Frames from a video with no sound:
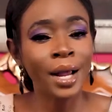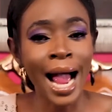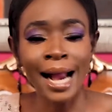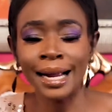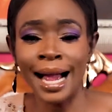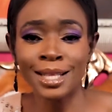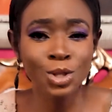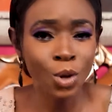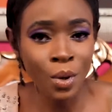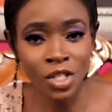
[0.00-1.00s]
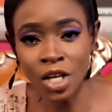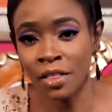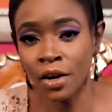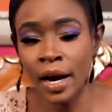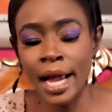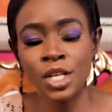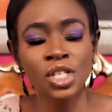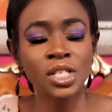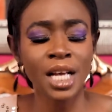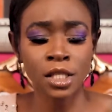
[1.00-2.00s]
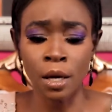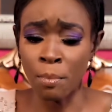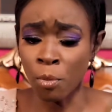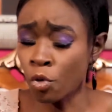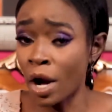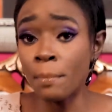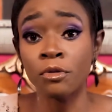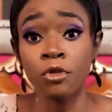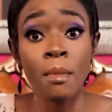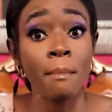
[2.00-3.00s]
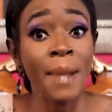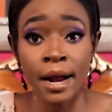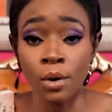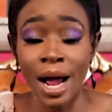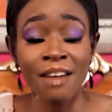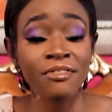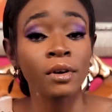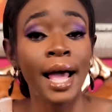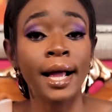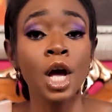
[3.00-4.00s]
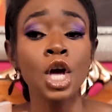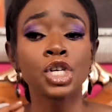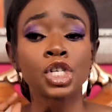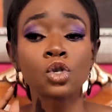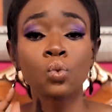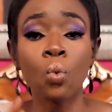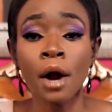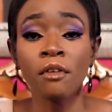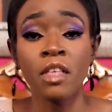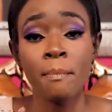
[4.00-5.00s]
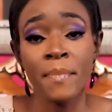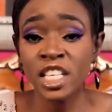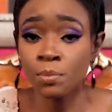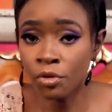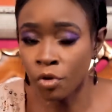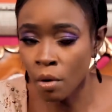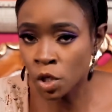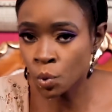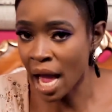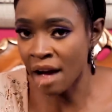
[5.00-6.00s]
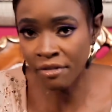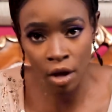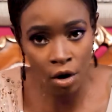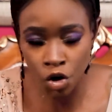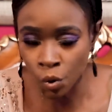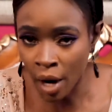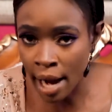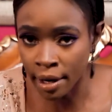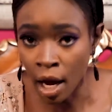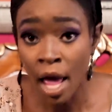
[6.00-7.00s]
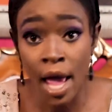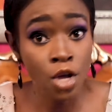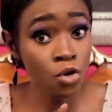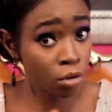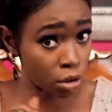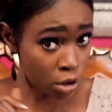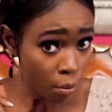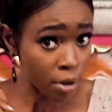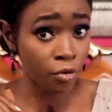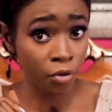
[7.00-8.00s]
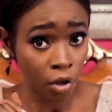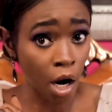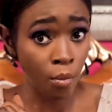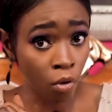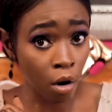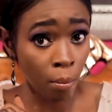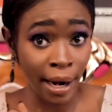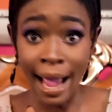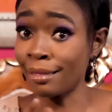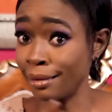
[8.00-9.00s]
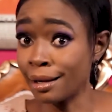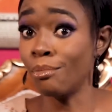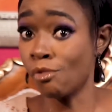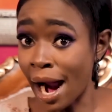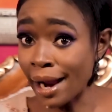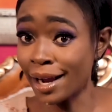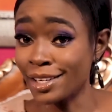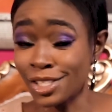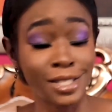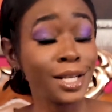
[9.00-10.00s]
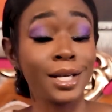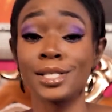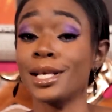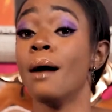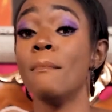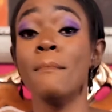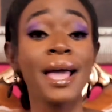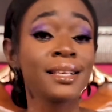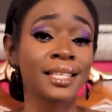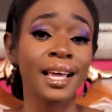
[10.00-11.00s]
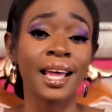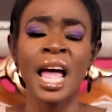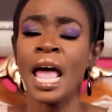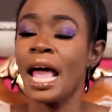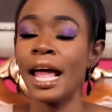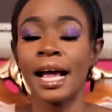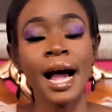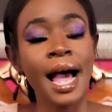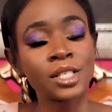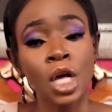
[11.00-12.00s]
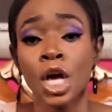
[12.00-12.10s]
we kind of got to know each other. And she's such a great performer, by the way. I feel like she's one of the best performers we have here in Uganda. And you could tell me if you think I'm wrong, but I think I'm right, because she is amazing. And guys,